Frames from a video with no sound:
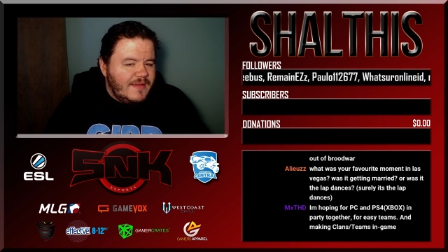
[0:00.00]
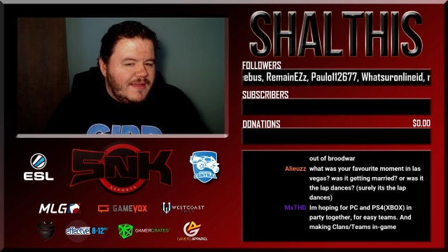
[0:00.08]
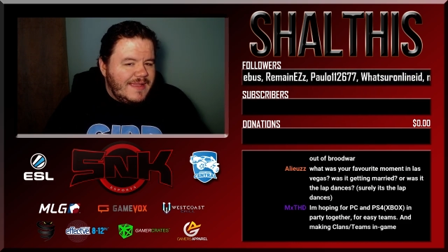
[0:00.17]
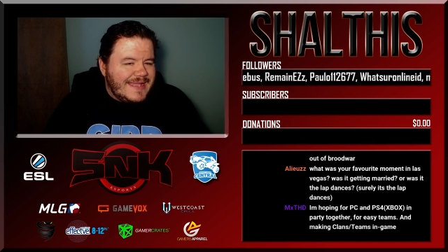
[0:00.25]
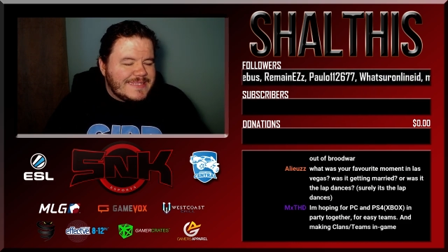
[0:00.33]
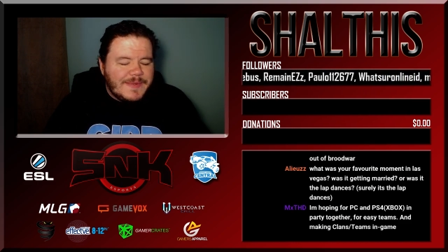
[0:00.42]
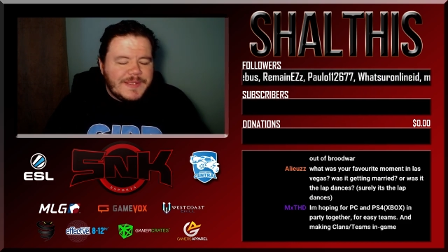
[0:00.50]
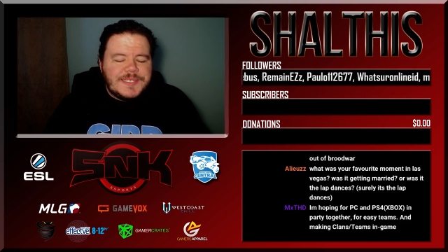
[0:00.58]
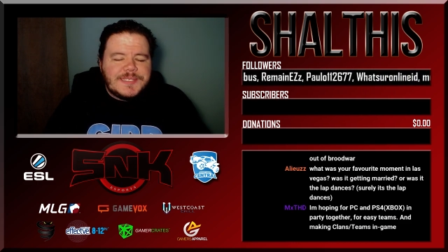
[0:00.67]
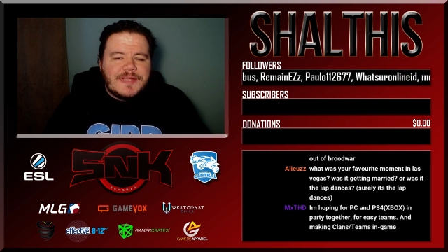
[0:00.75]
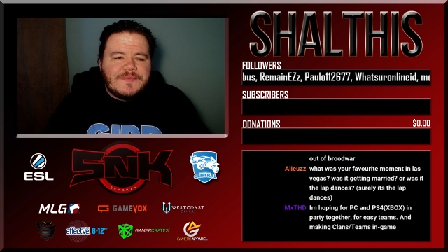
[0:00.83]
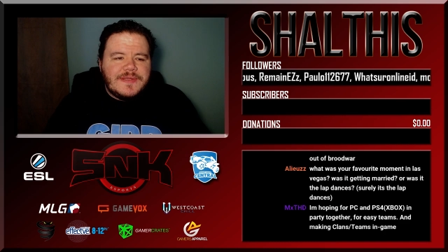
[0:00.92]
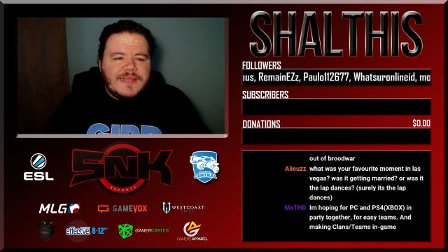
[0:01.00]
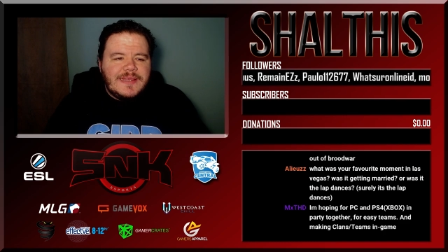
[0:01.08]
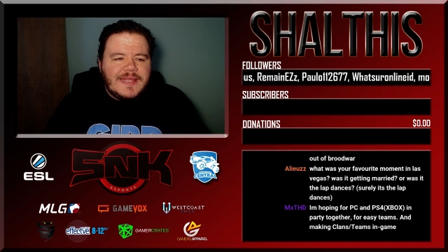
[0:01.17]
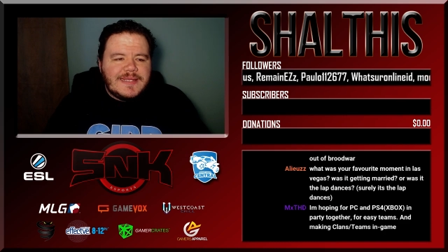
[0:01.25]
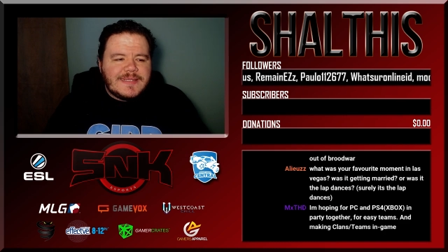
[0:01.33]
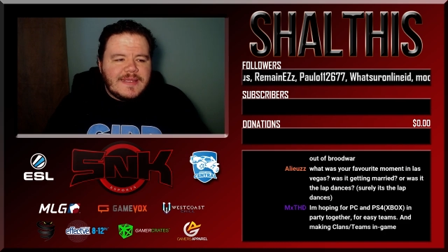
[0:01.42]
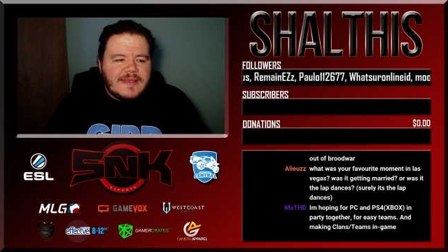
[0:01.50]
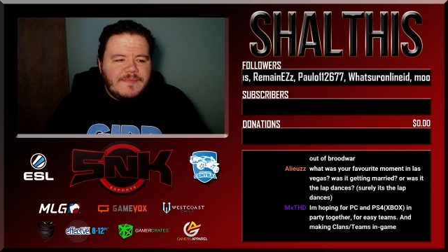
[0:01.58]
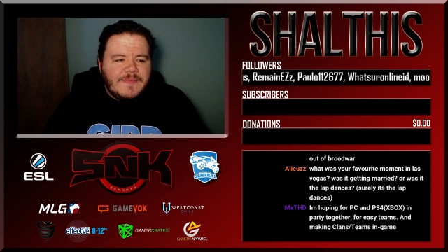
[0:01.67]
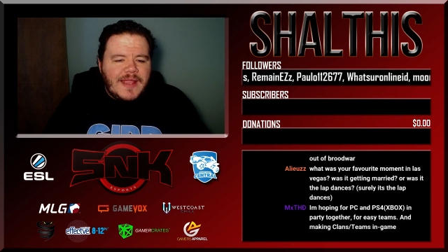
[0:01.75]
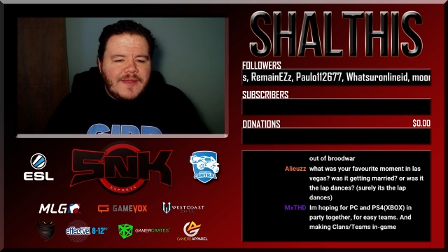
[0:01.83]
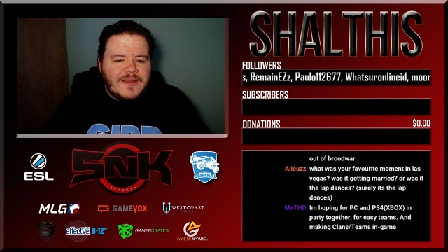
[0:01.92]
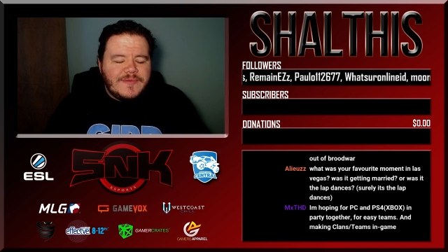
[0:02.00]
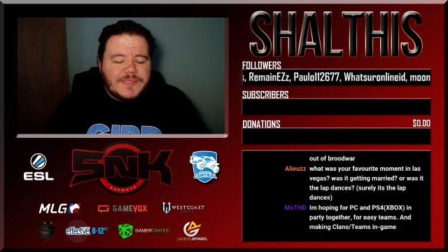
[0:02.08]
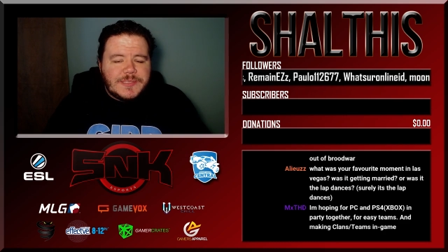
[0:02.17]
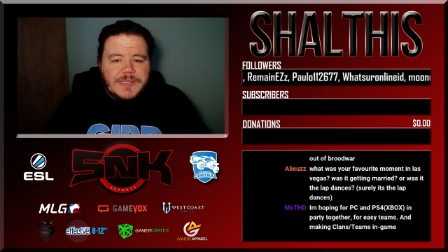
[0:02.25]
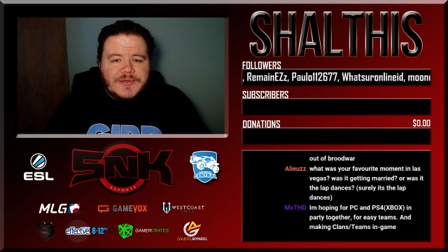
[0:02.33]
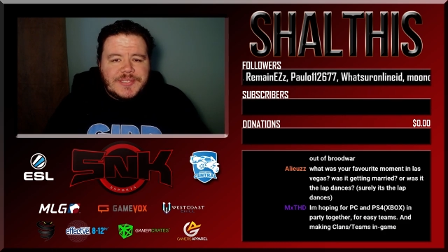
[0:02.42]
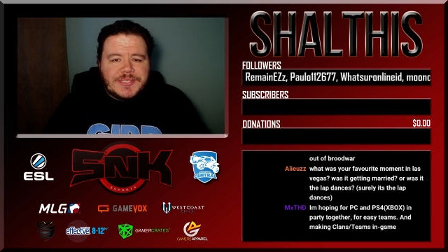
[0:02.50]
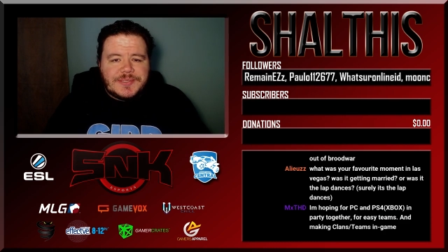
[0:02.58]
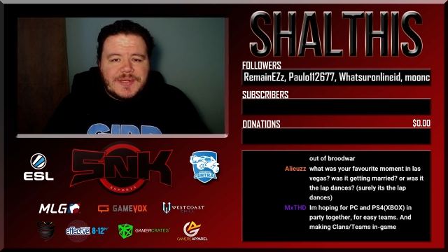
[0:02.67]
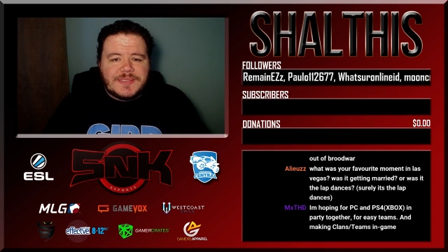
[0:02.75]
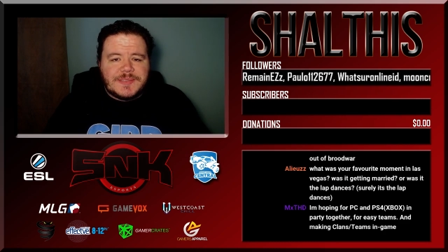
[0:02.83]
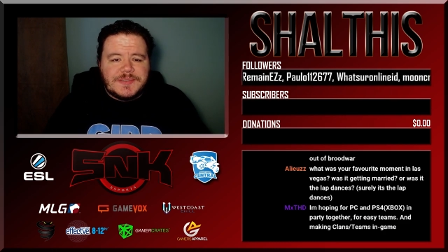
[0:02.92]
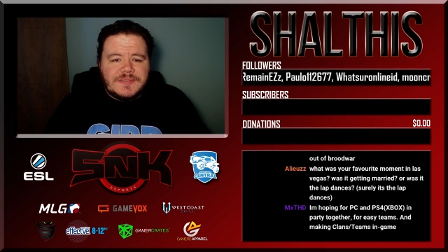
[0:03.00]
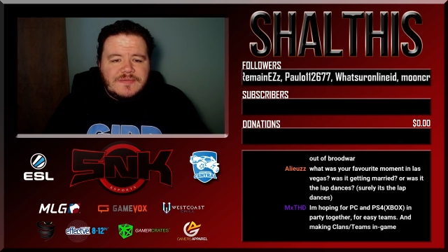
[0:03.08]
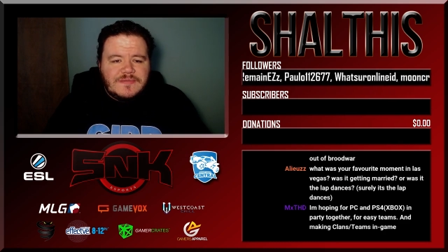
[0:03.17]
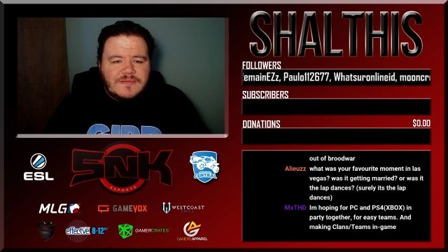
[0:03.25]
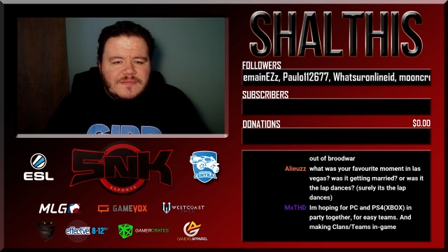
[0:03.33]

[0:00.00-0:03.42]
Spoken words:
As much as I really liked getting married, it was very stressful.